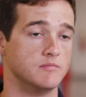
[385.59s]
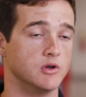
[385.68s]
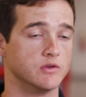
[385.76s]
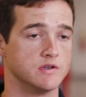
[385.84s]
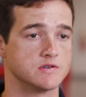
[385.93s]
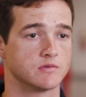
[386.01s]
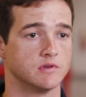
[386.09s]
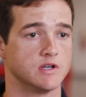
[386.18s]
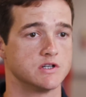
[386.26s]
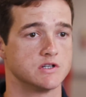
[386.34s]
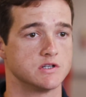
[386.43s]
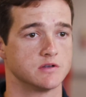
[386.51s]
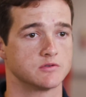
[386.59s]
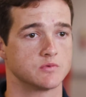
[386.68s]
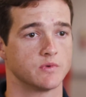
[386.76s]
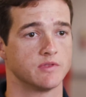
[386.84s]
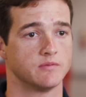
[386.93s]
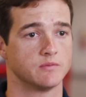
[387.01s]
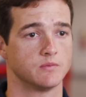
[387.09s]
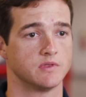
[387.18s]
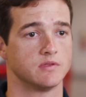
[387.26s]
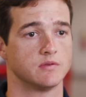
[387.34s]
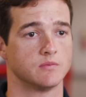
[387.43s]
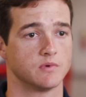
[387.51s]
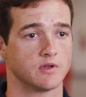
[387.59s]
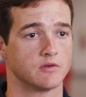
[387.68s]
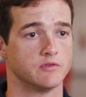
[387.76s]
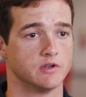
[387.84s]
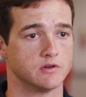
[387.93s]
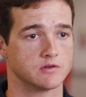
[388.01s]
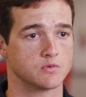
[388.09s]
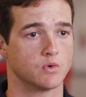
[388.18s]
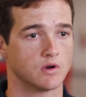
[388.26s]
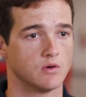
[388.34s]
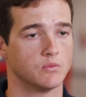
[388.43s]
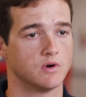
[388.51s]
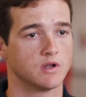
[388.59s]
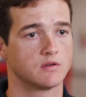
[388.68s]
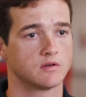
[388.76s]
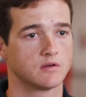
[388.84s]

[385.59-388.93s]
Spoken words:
build these relationships with our vendors one-on-one.